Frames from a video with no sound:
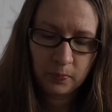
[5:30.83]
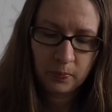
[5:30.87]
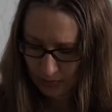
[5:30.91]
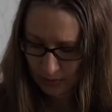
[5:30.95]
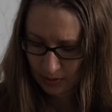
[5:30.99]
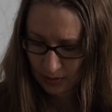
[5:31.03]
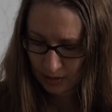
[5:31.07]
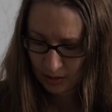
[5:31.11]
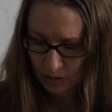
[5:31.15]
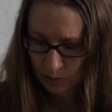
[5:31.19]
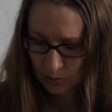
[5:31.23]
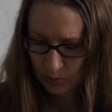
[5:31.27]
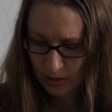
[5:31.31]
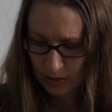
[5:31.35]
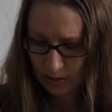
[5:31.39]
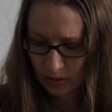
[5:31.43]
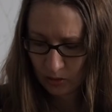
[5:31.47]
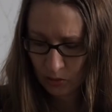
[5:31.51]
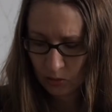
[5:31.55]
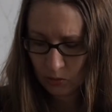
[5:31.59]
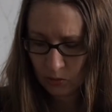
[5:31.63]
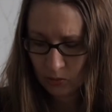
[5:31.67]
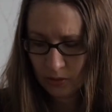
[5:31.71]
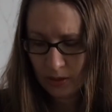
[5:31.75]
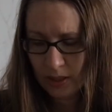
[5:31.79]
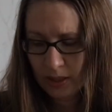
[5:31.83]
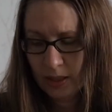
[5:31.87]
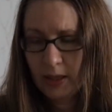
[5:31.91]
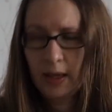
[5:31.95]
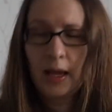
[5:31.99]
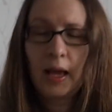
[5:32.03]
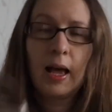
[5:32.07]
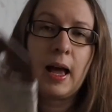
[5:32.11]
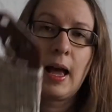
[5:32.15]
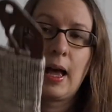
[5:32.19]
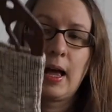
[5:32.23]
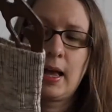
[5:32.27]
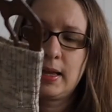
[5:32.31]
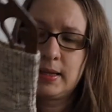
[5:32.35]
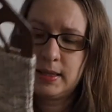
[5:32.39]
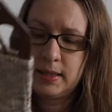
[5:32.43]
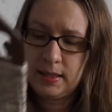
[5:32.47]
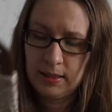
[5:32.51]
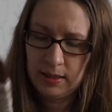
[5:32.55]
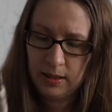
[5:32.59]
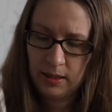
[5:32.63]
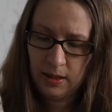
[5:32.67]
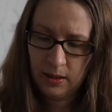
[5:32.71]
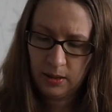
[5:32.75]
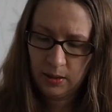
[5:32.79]
This one only
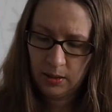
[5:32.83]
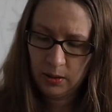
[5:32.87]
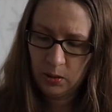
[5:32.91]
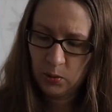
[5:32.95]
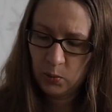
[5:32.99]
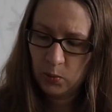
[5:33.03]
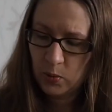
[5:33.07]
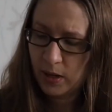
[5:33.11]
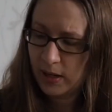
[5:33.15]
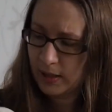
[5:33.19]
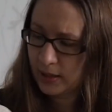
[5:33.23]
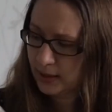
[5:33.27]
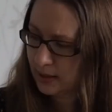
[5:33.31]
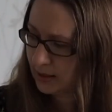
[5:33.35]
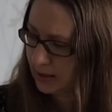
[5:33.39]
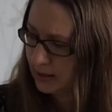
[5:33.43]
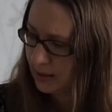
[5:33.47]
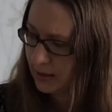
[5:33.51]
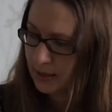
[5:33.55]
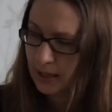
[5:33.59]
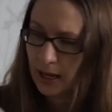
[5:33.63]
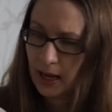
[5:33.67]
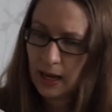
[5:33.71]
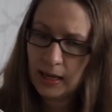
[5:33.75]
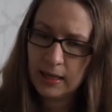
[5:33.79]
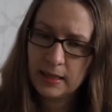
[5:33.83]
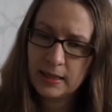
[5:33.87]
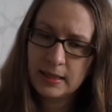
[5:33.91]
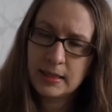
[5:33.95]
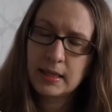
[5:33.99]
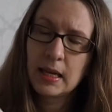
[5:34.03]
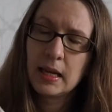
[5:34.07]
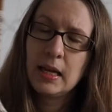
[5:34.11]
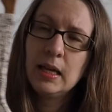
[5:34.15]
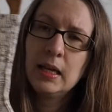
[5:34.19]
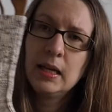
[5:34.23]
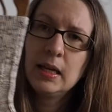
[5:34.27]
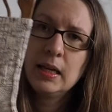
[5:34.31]
has the one size,